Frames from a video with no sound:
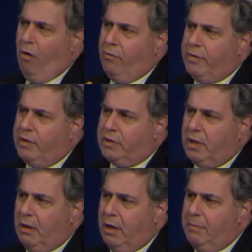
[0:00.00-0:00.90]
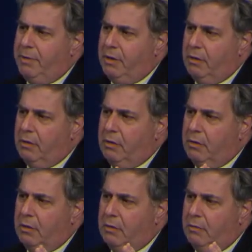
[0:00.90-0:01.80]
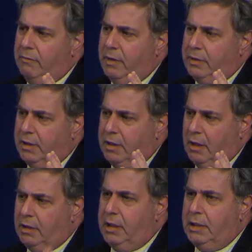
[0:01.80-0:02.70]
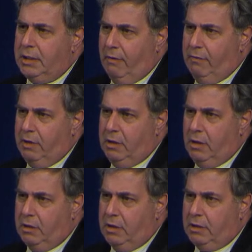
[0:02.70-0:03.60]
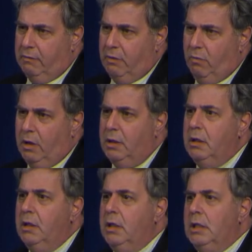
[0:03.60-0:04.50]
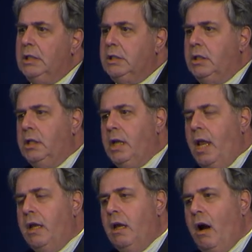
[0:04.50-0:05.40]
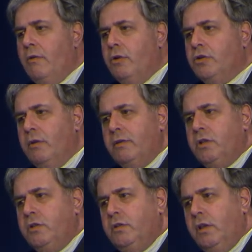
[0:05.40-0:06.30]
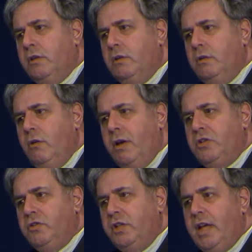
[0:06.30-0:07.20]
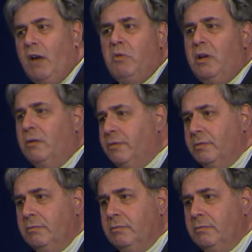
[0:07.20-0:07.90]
over this time period of, let's say, 1970, 1971 to today, are there services that your agency got rid of?